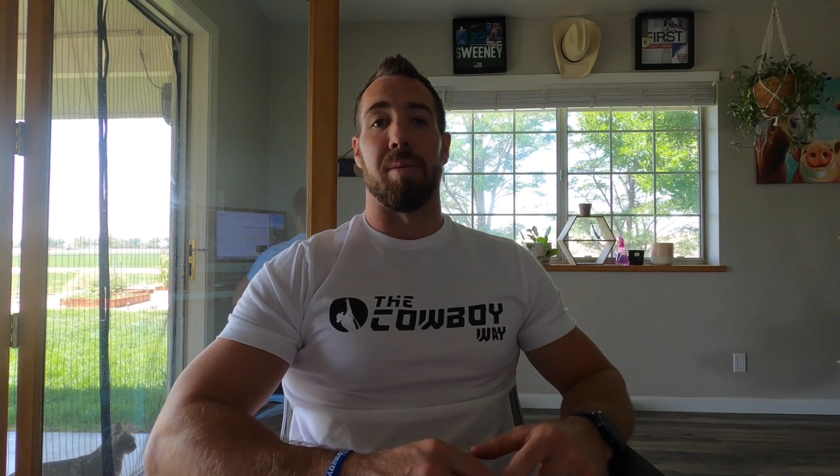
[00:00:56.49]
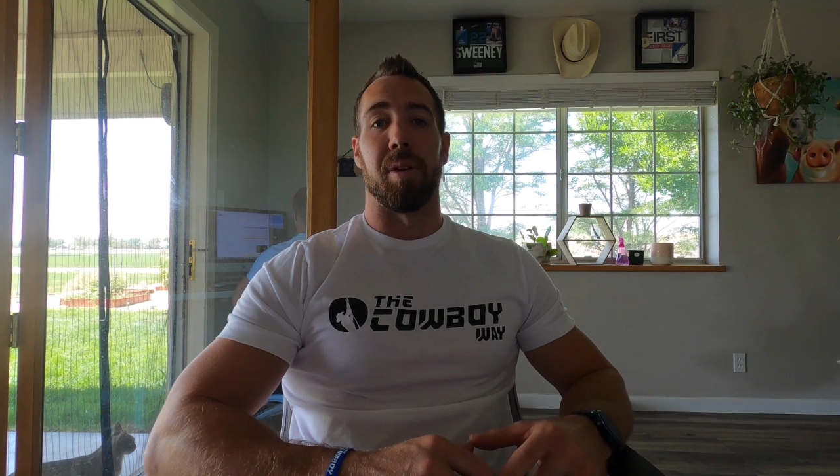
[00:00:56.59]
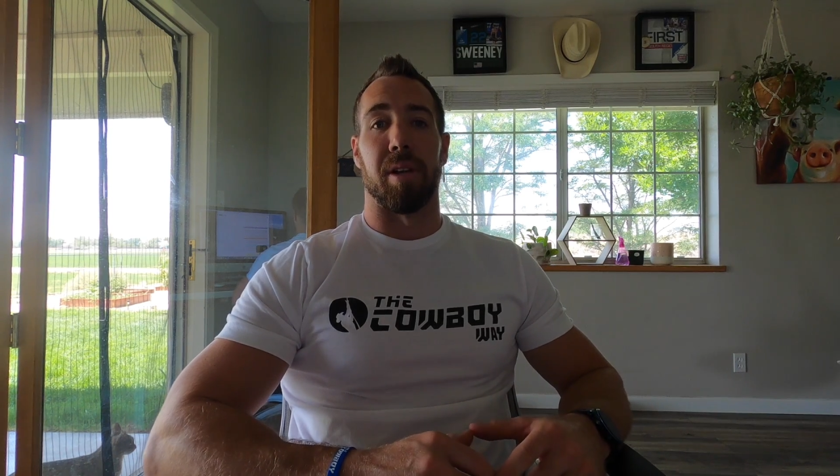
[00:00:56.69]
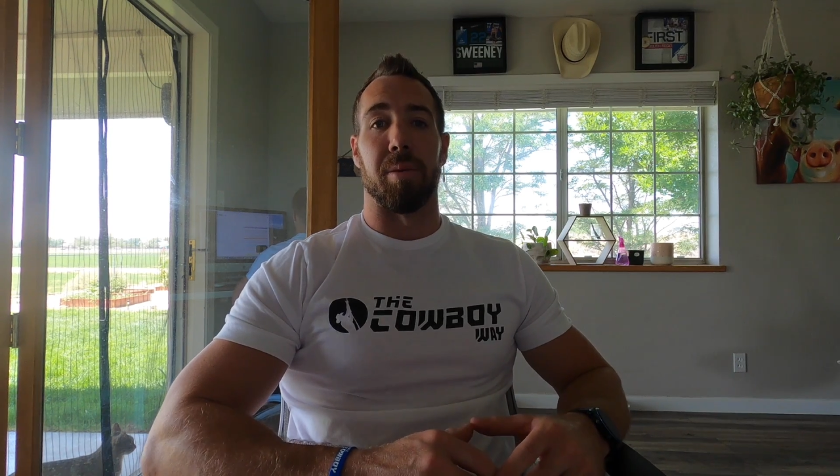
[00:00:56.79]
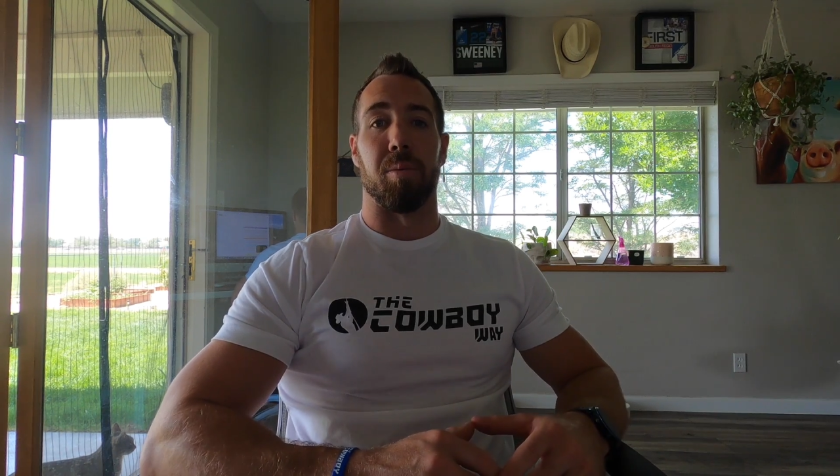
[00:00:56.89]

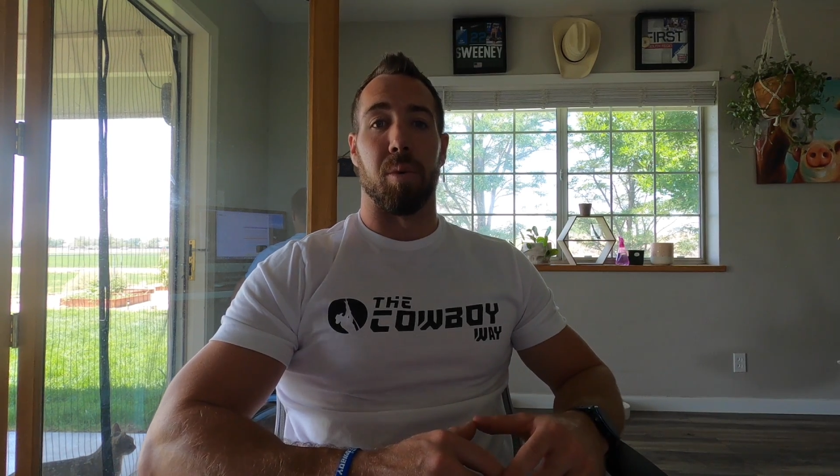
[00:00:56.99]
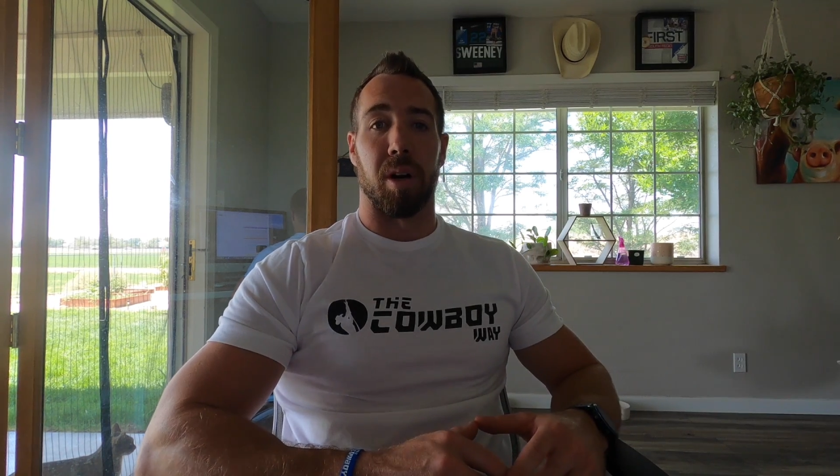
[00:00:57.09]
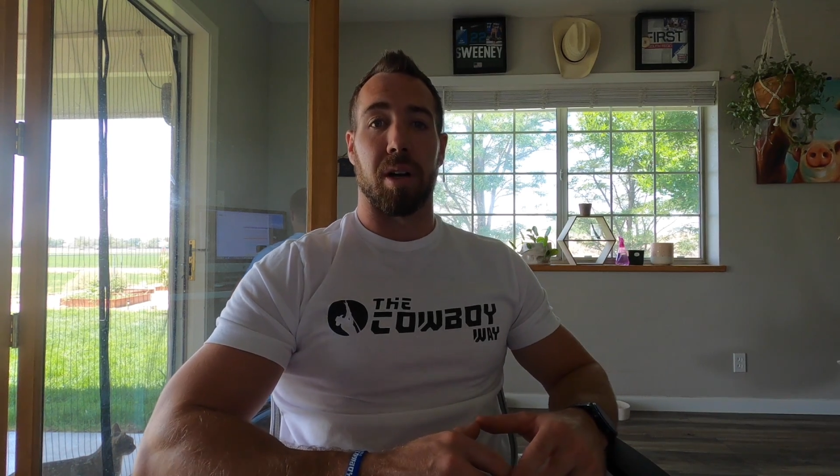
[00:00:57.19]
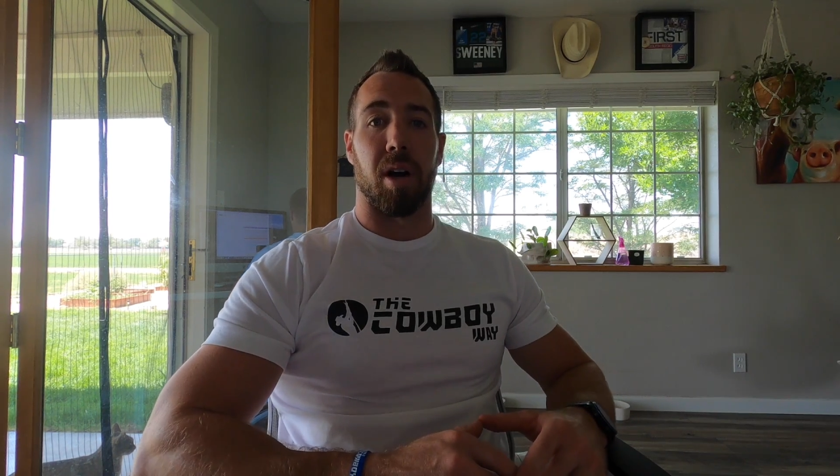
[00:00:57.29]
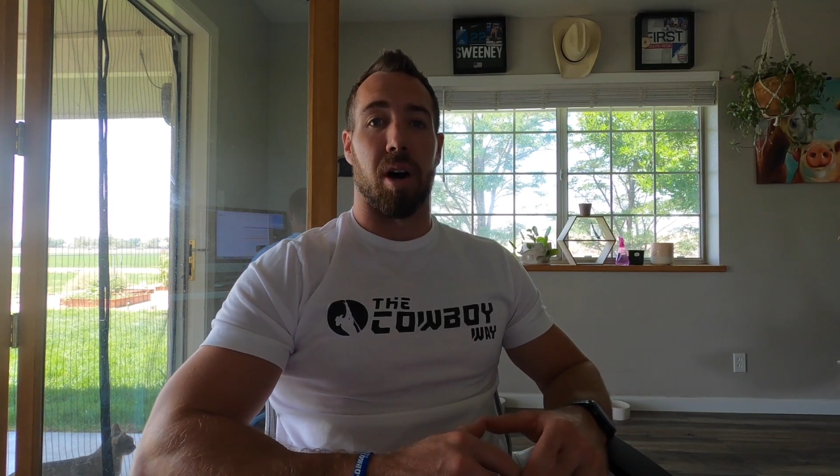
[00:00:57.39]
really
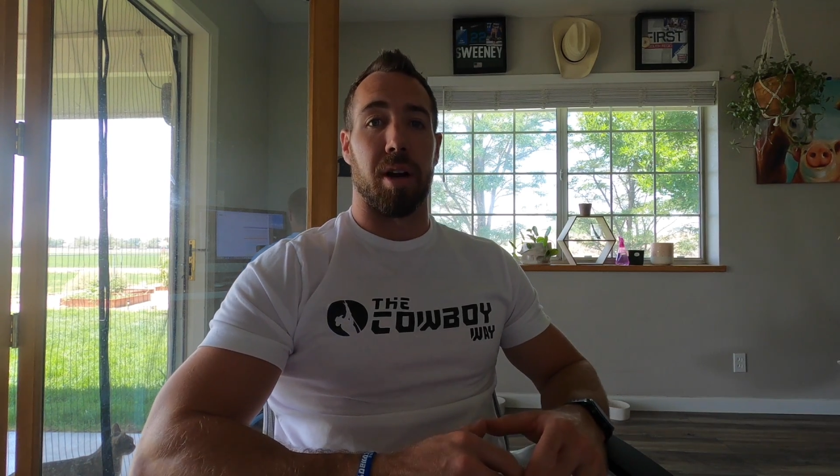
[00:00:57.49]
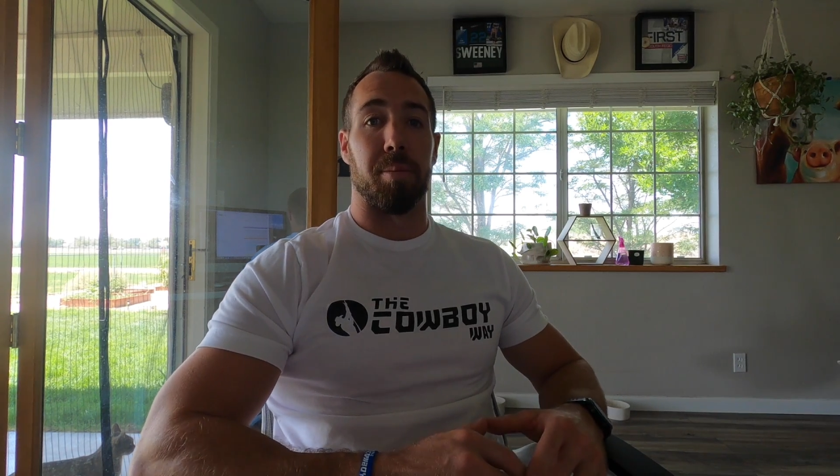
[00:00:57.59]
work on